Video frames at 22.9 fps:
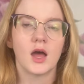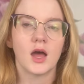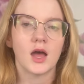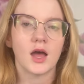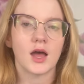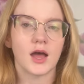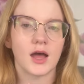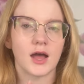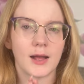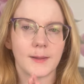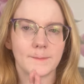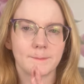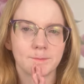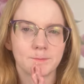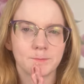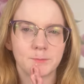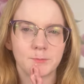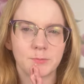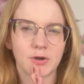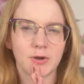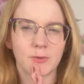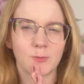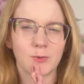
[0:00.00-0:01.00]
Um,
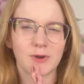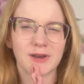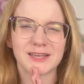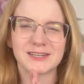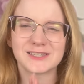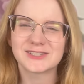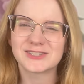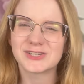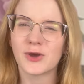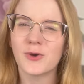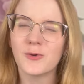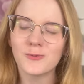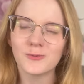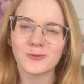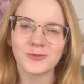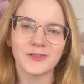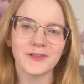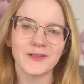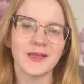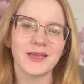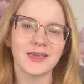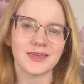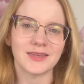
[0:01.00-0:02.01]
but what I don't
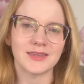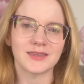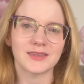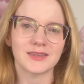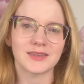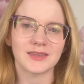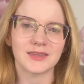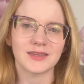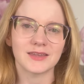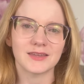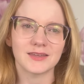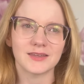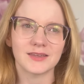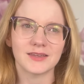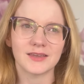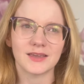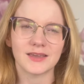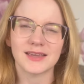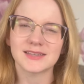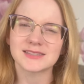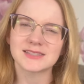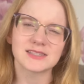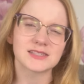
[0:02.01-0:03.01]
like,
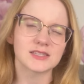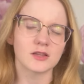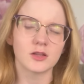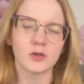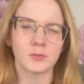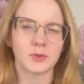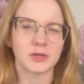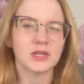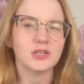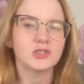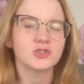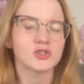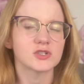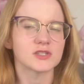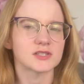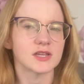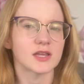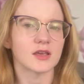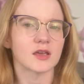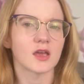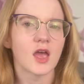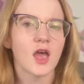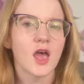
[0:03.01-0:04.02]
I guess it's a little bit
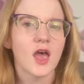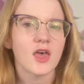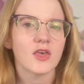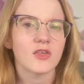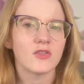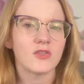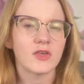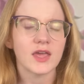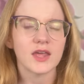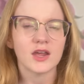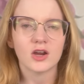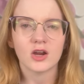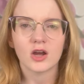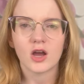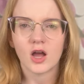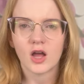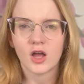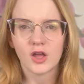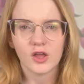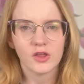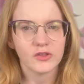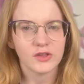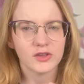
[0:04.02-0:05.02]
interesting. They are
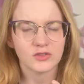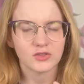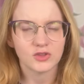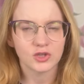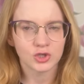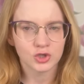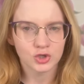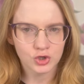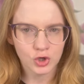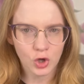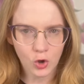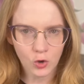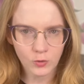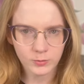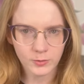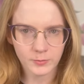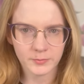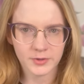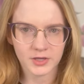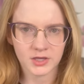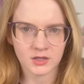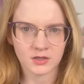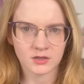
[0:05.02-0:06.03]
all like the
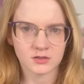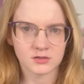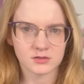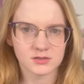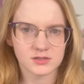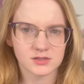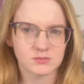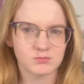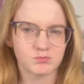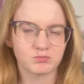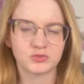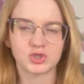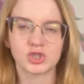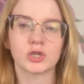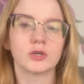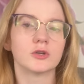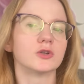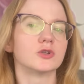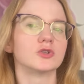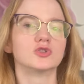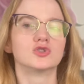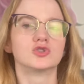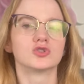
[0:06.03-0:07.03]
nobleman's
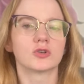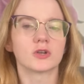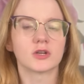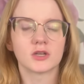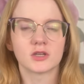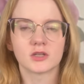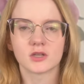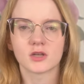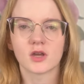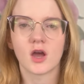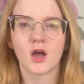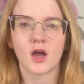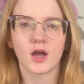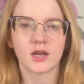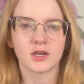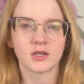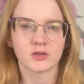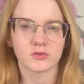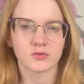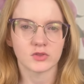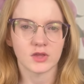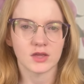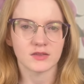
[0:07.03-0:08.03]
children kind
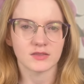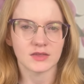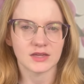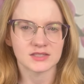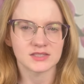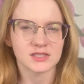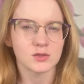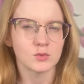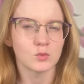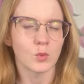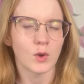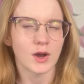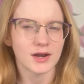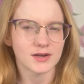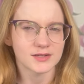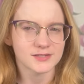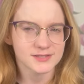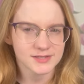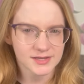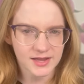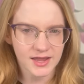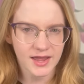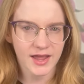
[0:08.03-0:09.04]
of thing that didn't want to
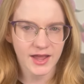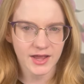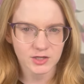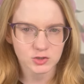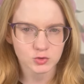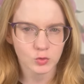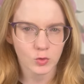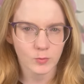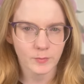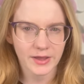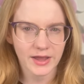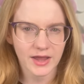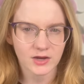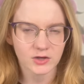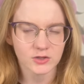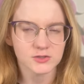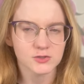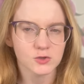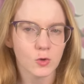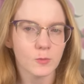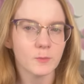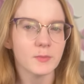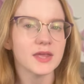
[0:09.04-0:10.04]
see actual battle.
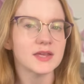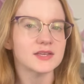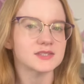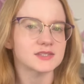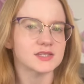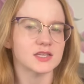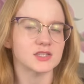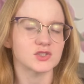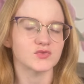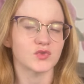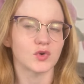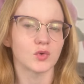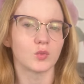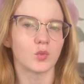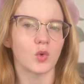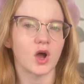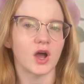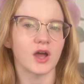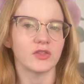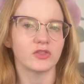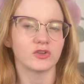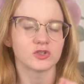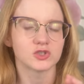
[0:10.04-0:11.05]
So it makes sense for
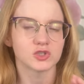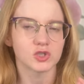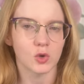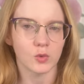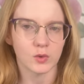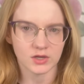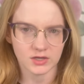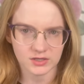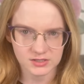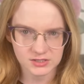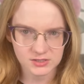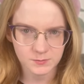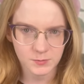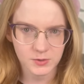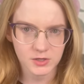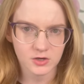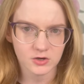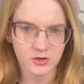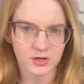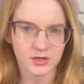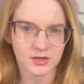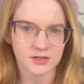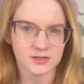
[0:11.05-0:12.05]
why they're so
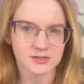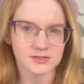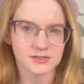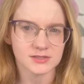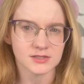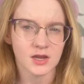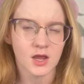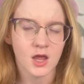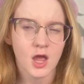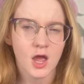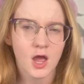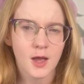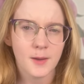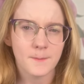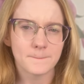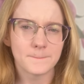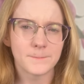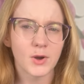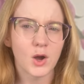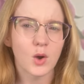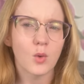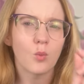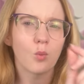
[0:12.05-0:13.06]
inexperienced.
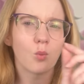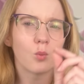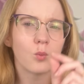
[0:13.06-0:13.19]
But